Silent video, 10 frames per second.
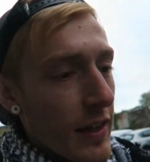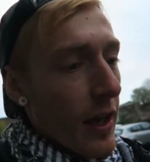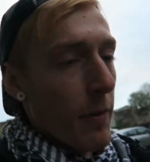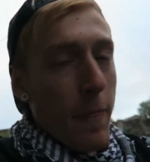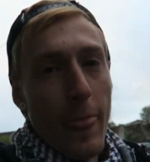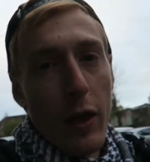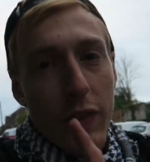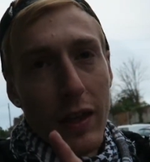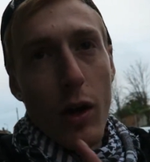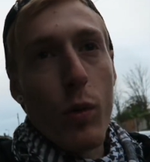Yeah, I
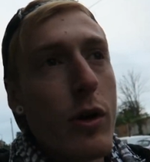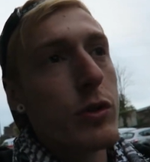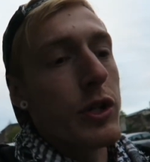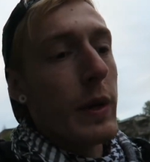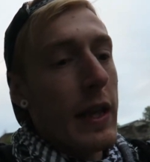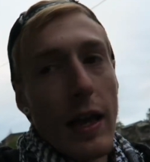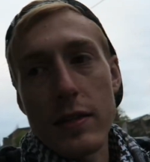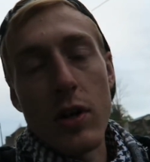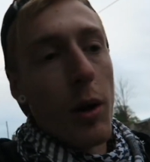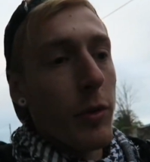think I will do it
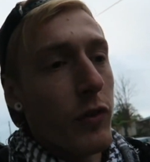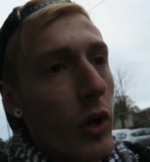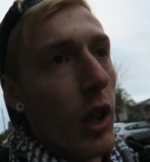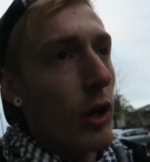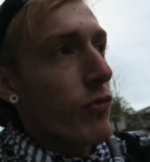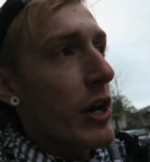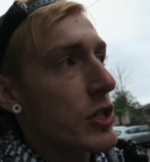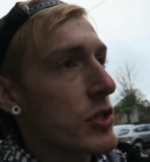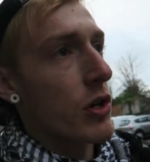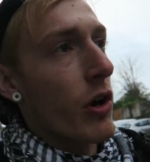next time. You've got to like
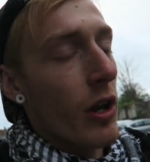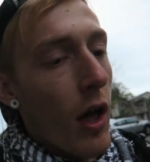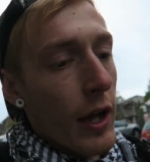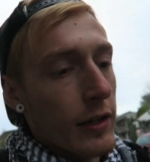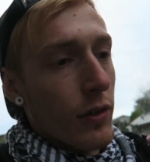register online